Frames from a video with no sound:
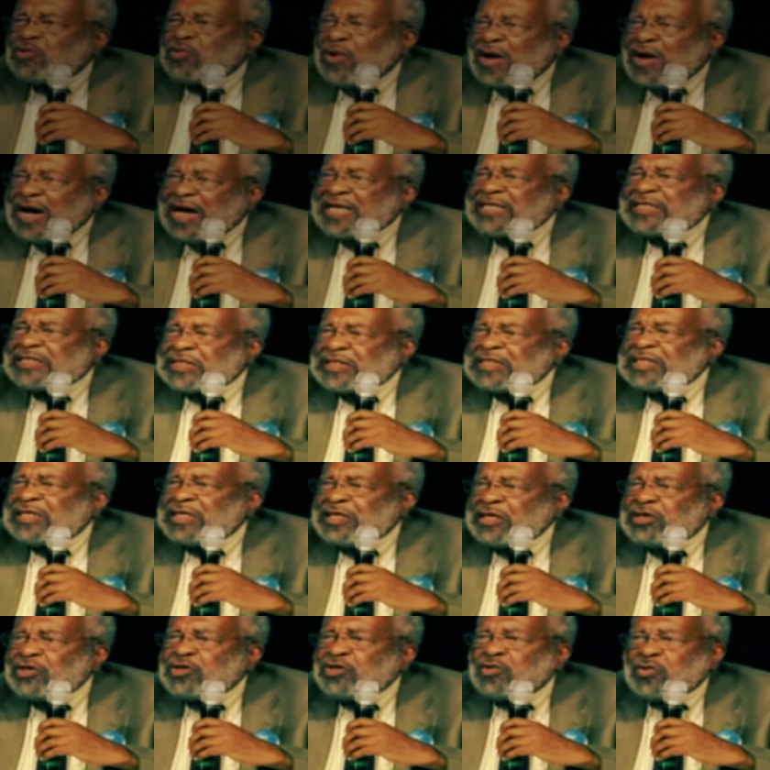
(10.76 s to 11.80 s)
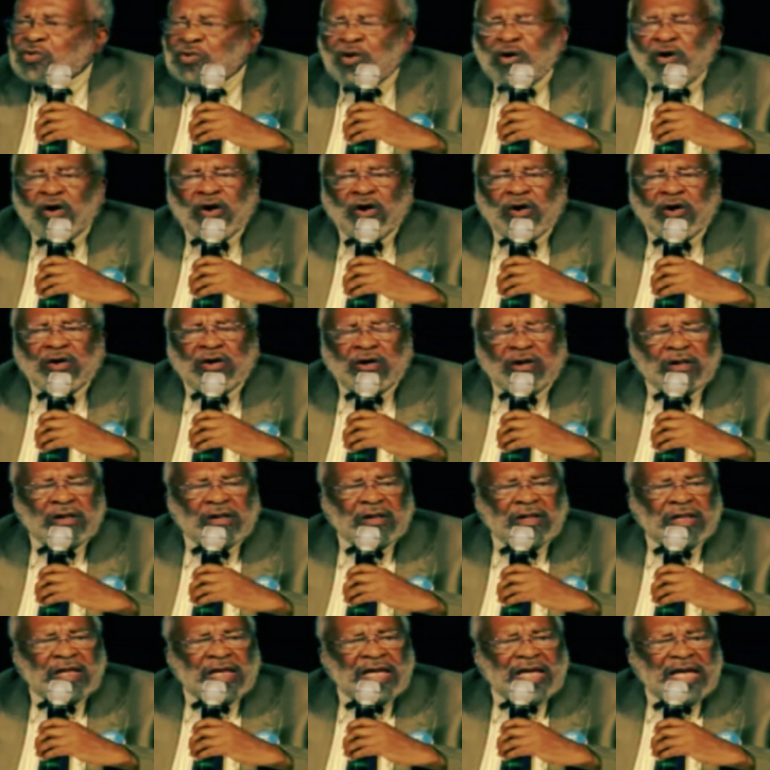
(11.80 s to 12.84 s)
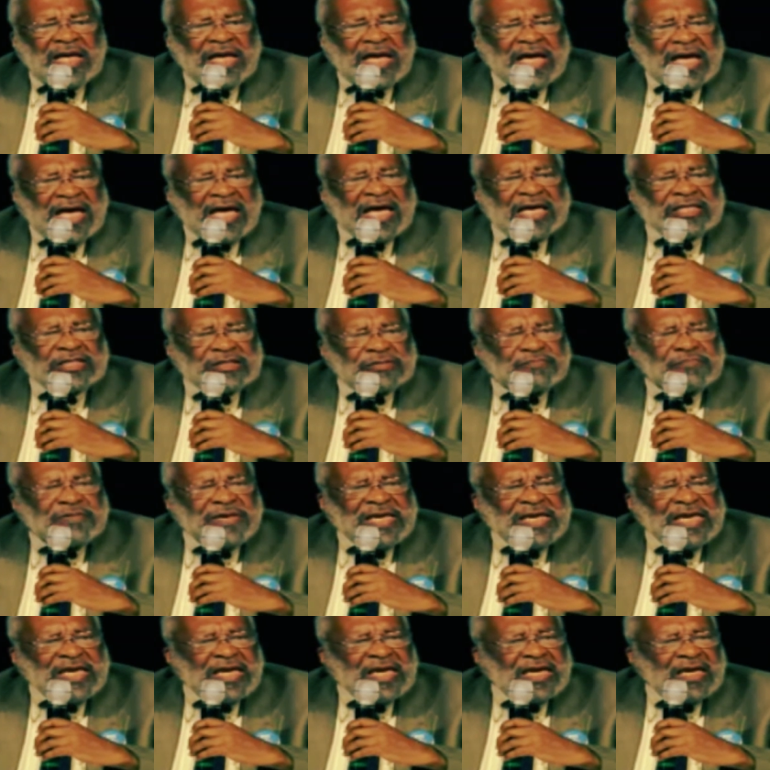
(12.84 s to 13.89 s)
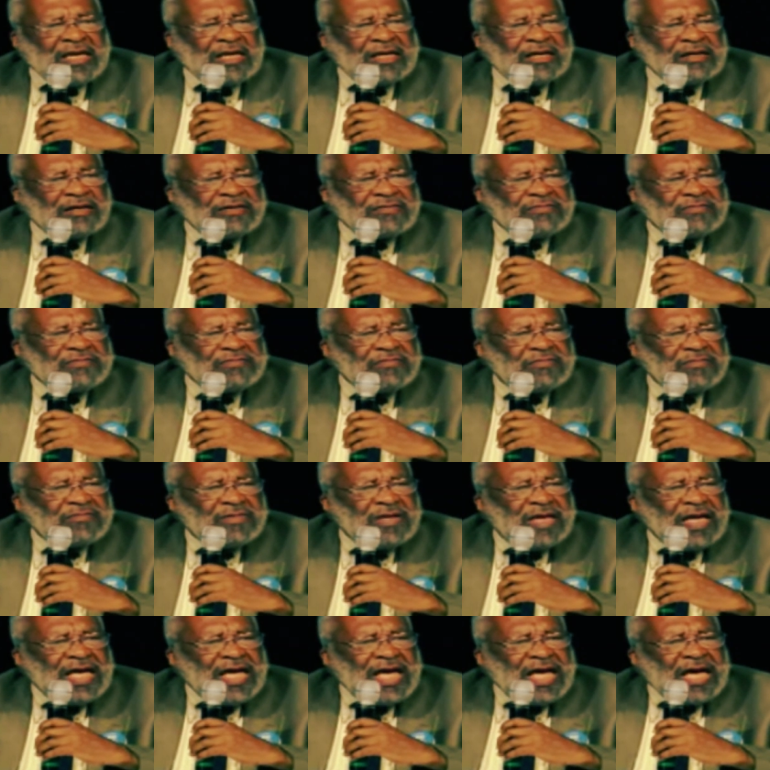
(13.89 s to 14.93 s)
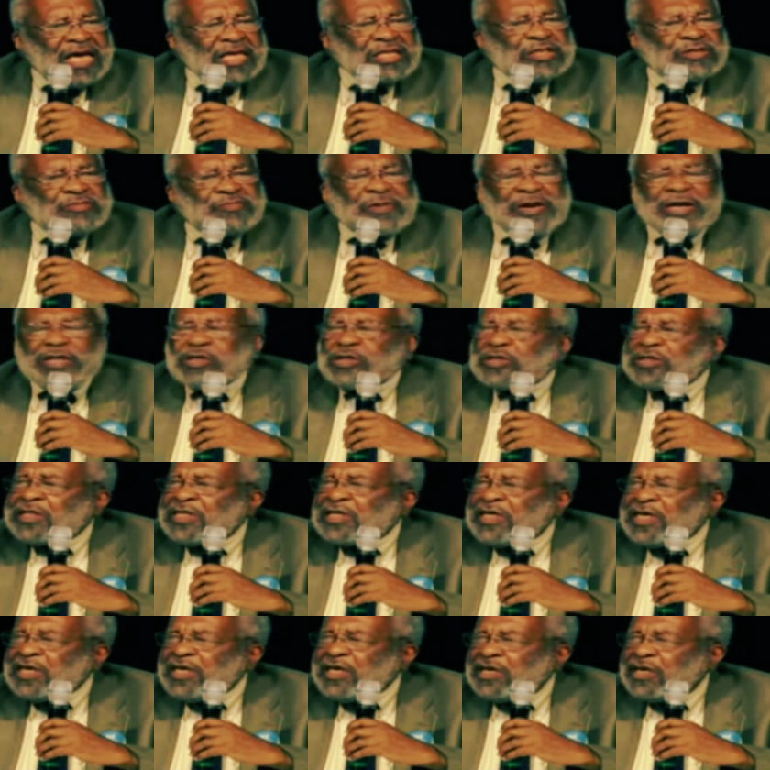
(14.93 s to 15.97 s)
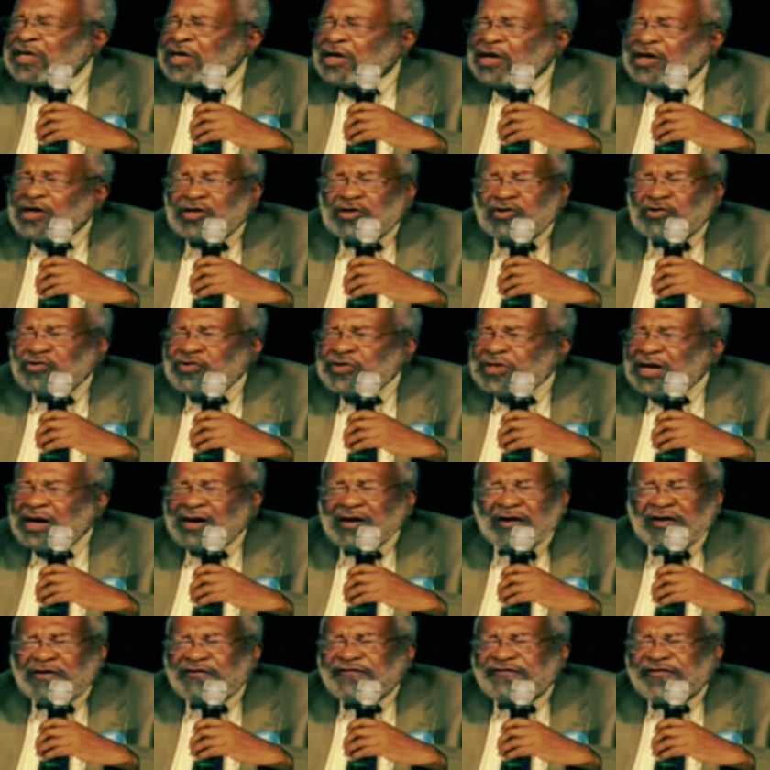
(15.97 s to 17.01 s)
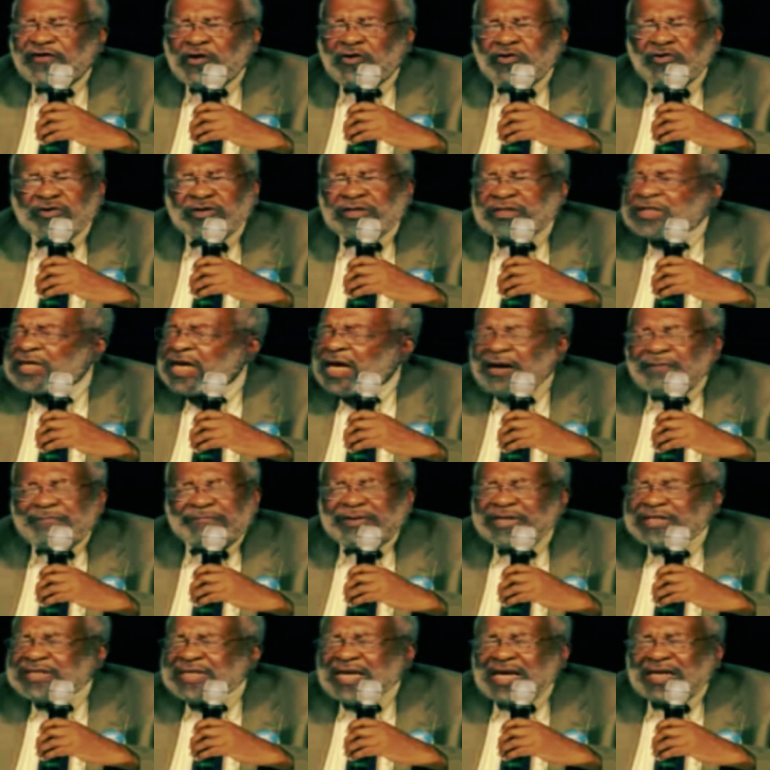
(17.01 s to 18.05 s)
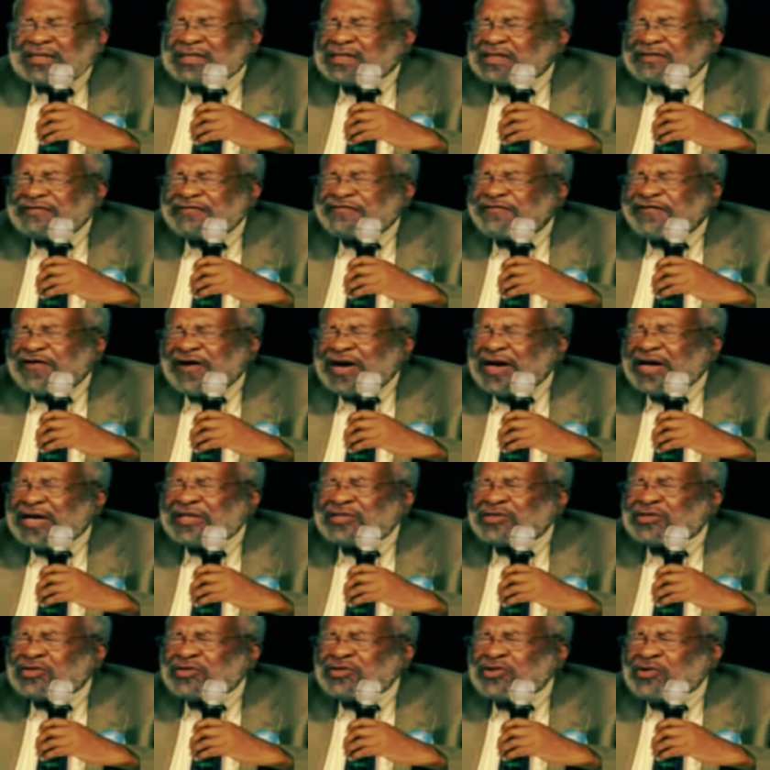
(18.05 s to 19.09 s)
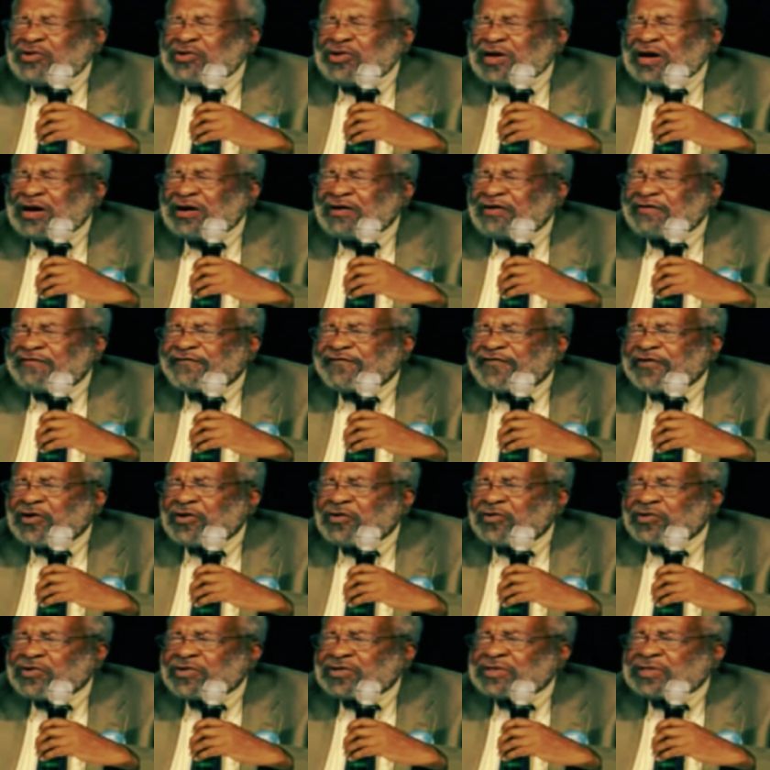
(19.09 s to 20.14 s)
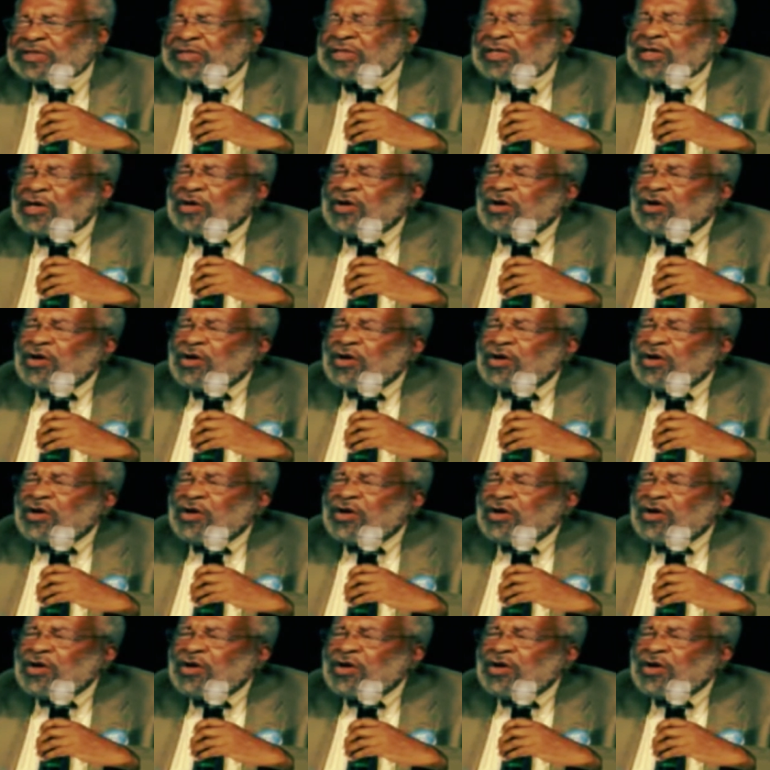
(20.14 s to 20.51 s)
who I see you all as being, especially you younger folks, but not confined to you younger folks.